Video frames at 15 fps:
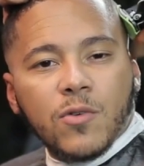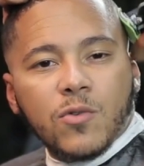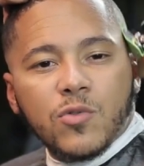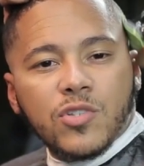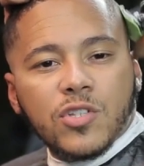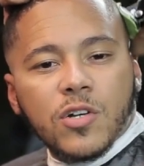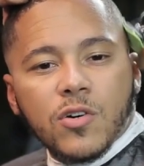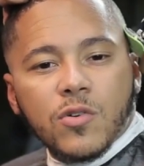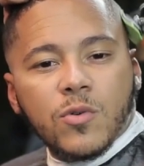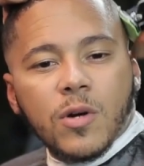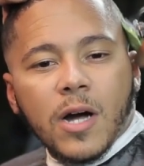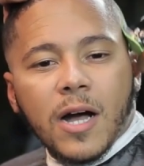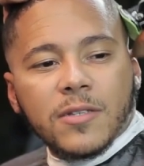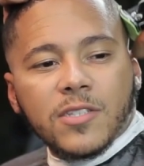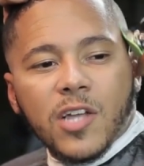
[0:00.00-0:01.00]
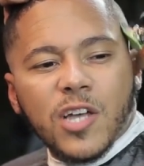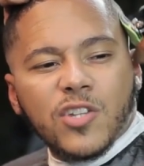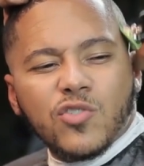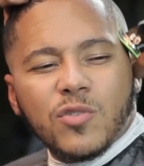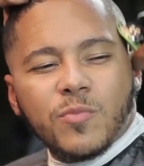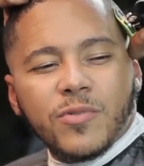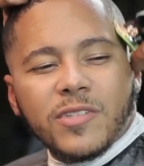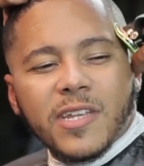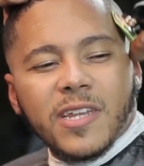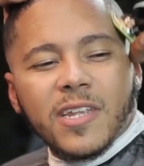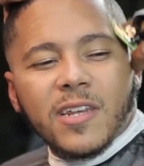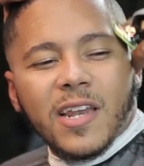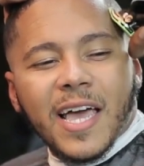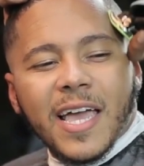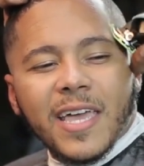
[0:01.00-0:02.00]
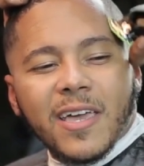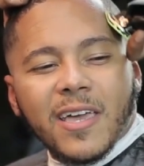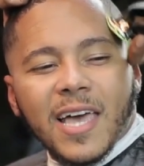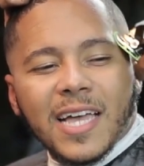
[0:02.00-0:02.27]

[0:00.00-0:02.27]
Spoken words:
also started doing presenting like